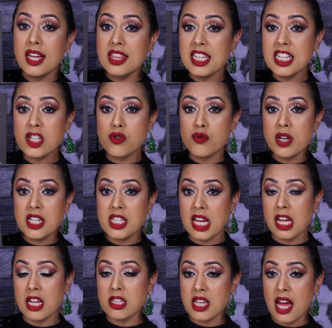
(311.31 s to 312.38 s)
This
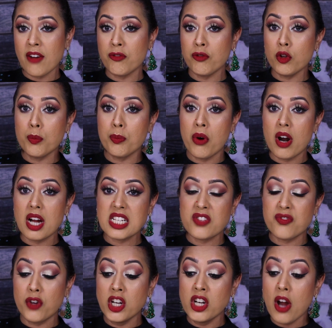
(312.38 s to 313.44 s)
retails at full price
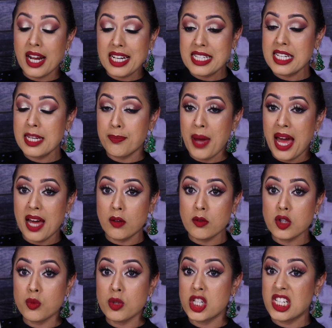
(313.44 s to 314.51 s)
for
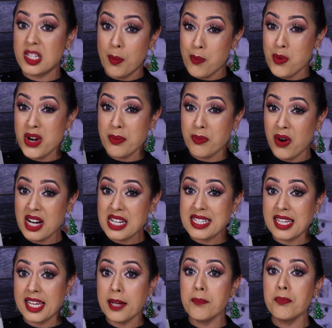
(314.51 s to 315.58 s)
£90, which is pretty
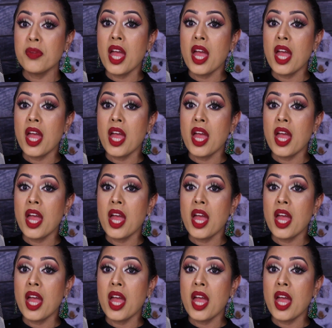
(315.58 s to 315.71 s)
pricey.